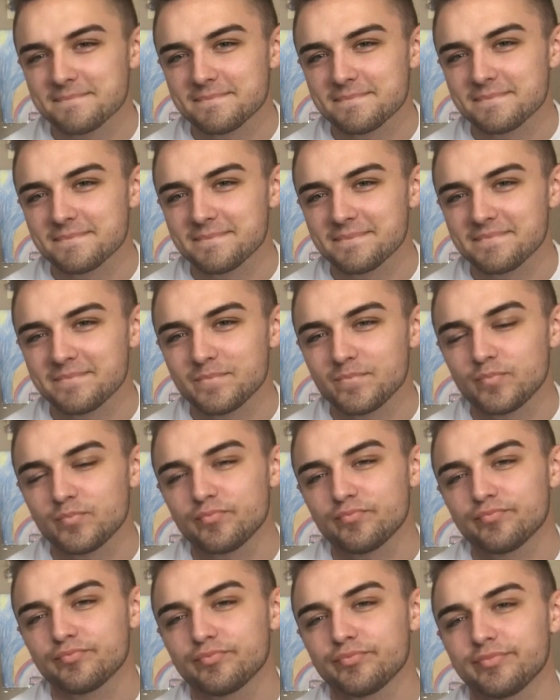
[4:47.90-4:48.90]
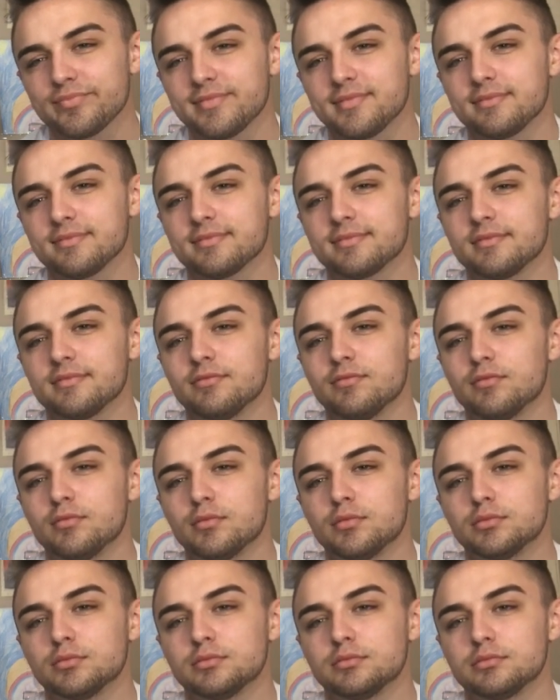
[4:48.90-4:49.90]

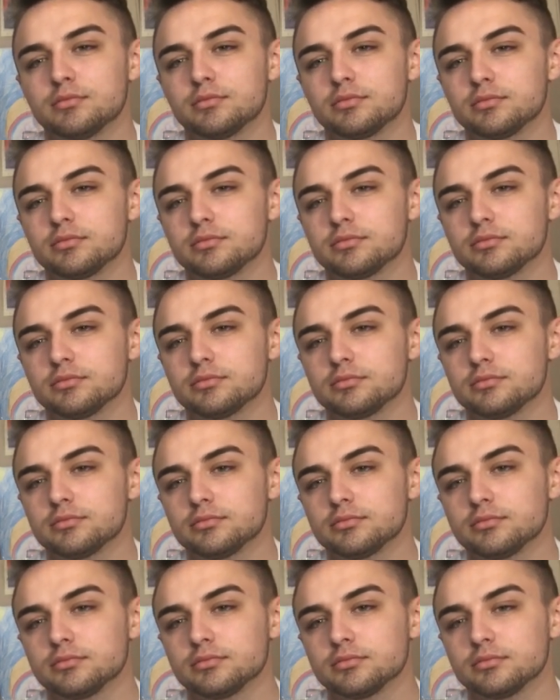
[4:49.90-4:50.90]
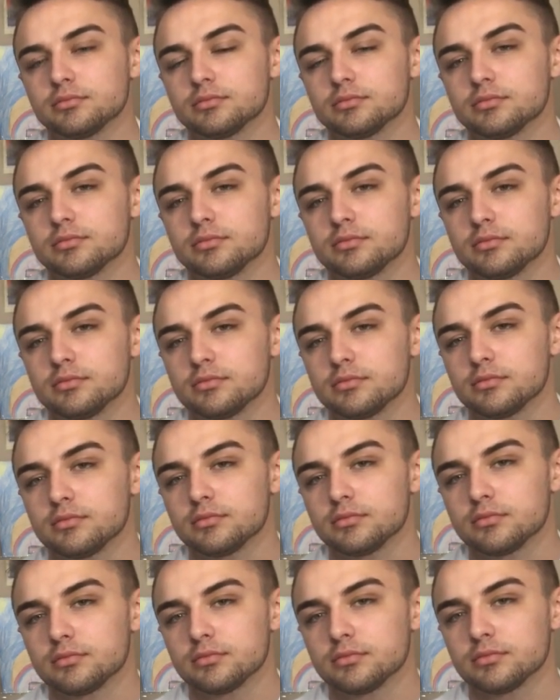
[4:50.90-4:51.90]

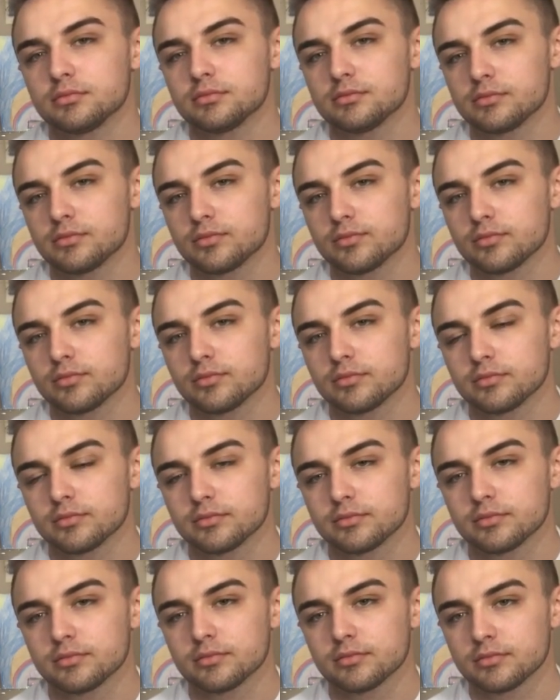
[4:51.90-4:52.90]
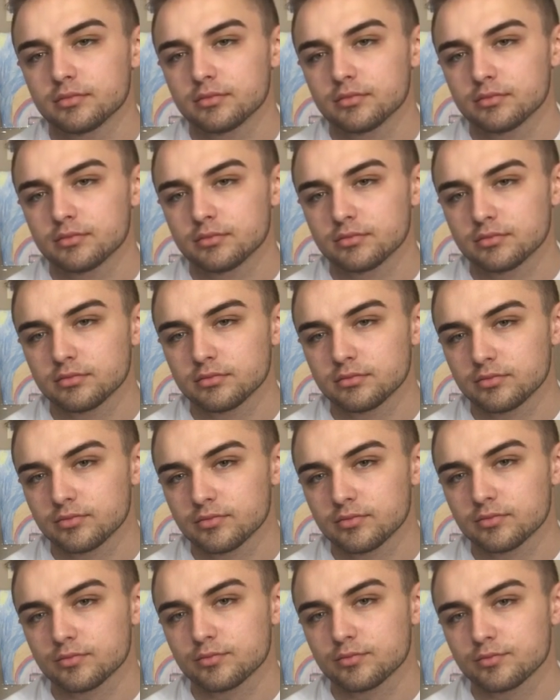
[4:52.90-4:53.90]

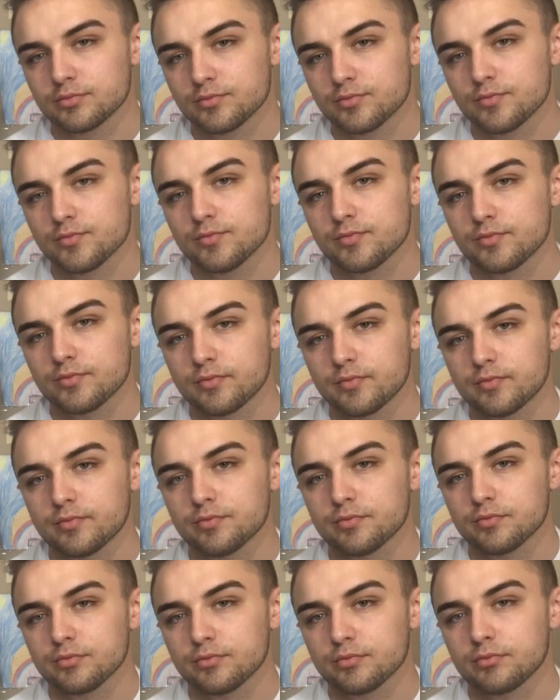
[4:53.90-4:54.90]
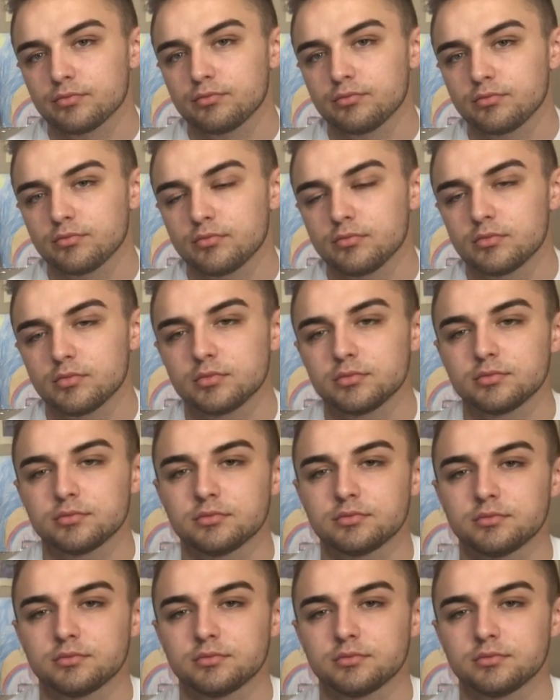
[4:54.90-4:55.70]
(silent)